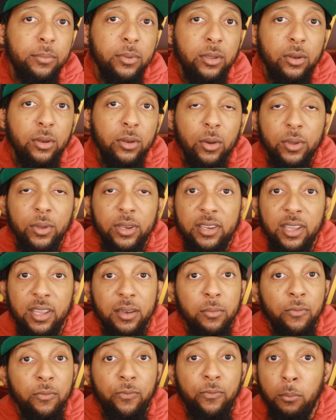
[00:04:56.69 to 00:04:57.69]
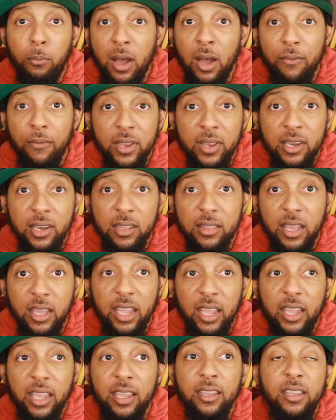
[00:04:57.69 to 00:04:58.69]
You know, he didn't muff
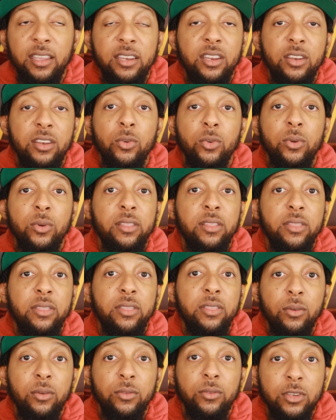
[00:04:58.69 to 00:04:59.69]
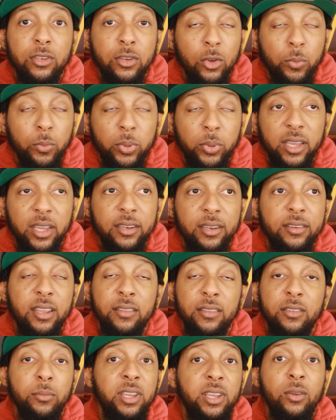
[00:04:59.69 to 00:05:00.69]
anything. He didn't do anything stupid.
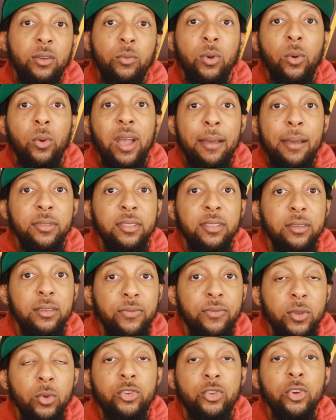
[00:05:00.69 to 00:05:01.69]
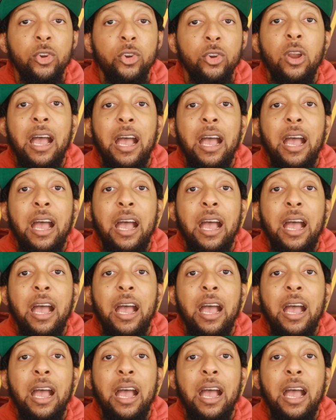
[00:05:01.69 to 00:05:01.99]
Doesn't mean it won't happen in the future.